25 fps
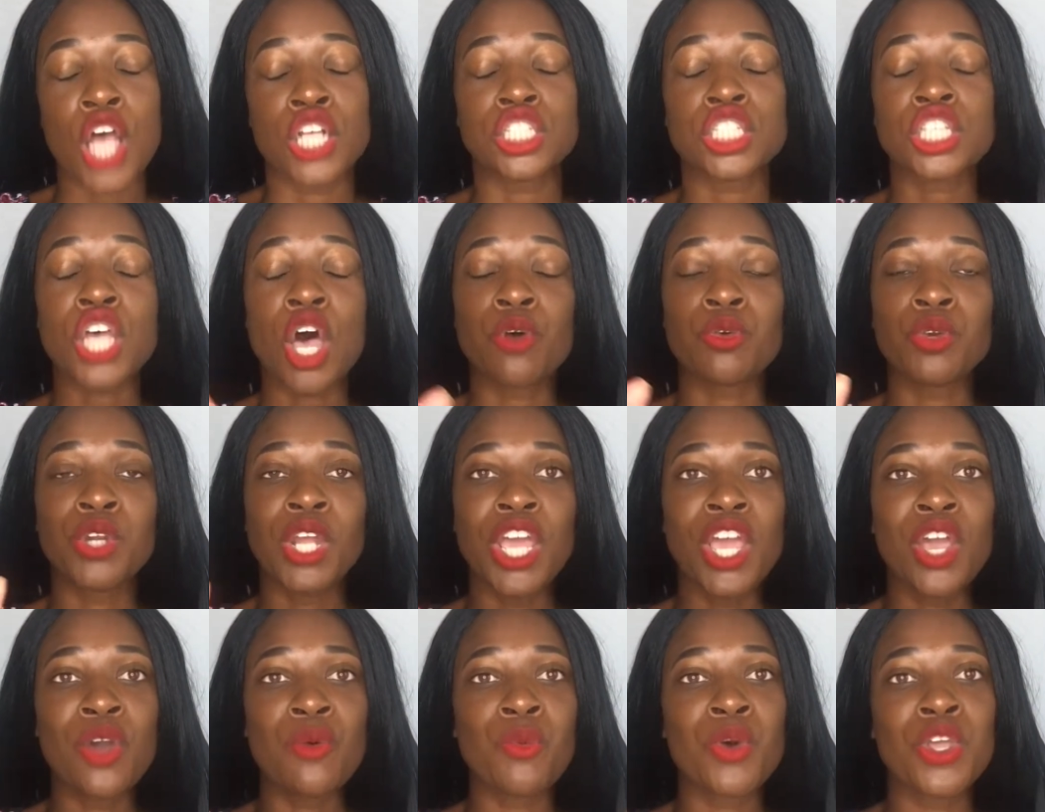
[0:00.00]
So
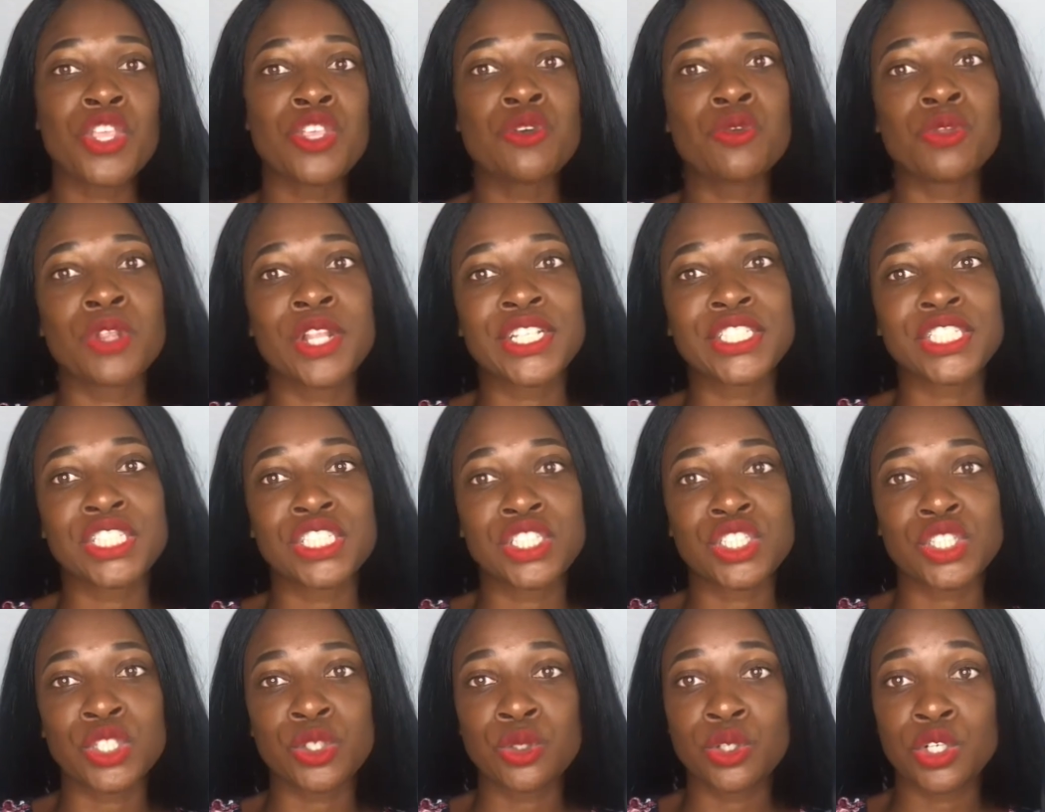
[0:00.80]
then when you
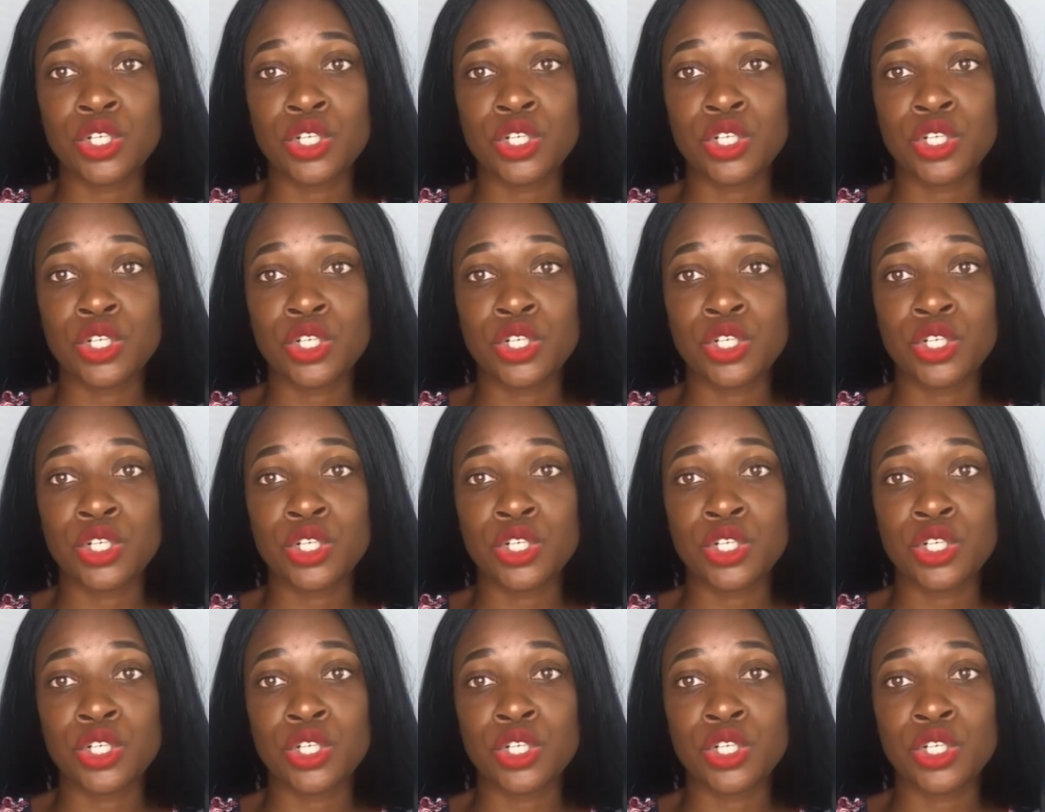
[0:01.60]
listen to